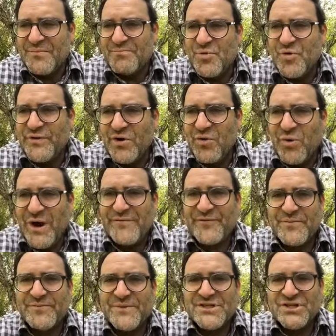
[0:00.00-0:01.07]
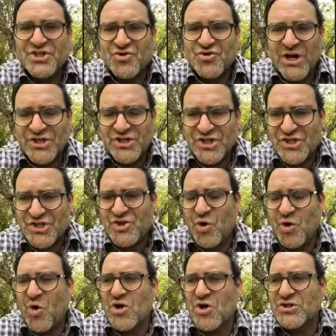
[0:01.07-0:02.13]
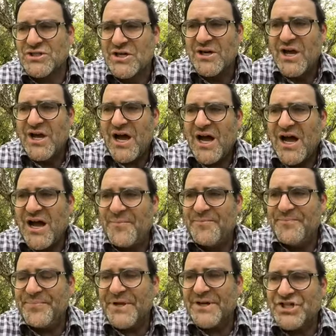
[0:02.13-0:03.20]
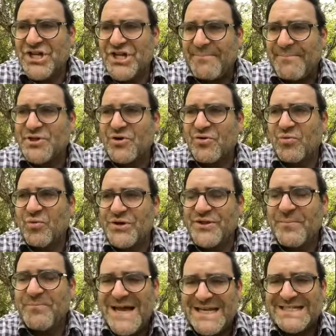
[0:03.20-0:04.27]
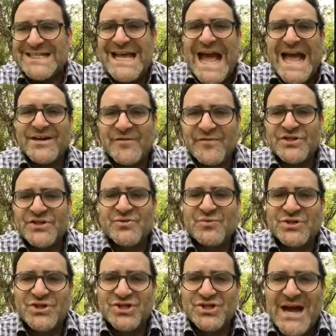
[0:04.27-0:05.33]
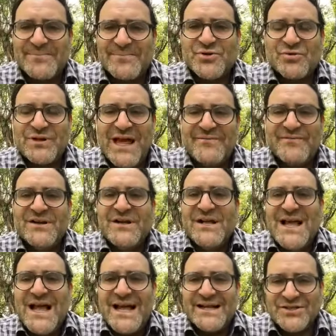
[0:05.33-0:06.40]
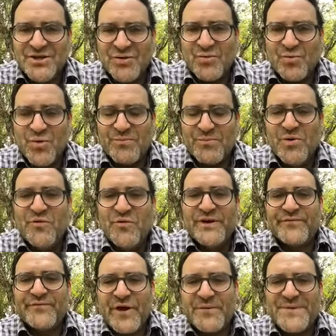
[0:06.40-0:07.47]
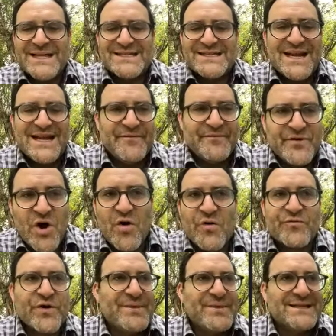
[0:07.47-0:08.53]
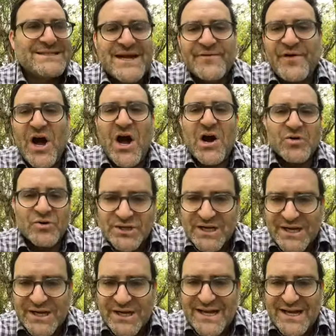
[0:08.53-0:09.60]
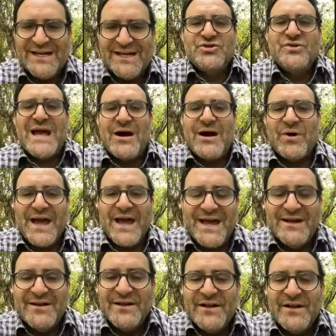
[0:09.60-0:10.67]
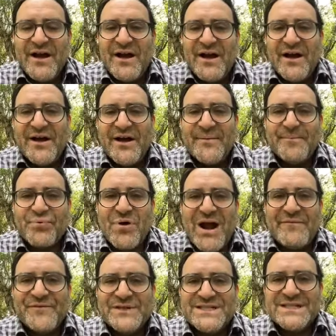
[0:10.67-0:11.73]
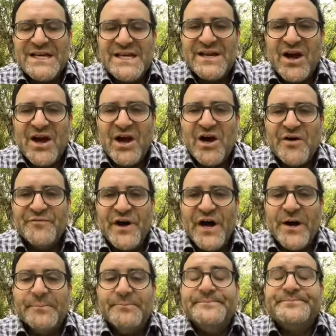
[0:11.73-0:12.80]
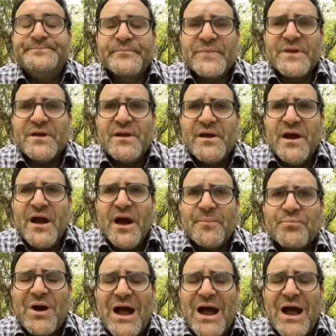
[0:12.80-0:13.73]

moving away from the destruction towards um, chapter with a messianic vision, which is chapter 11. And so we're moving from that day of no, from that day of horrors, into now a uh, prophecy of um, a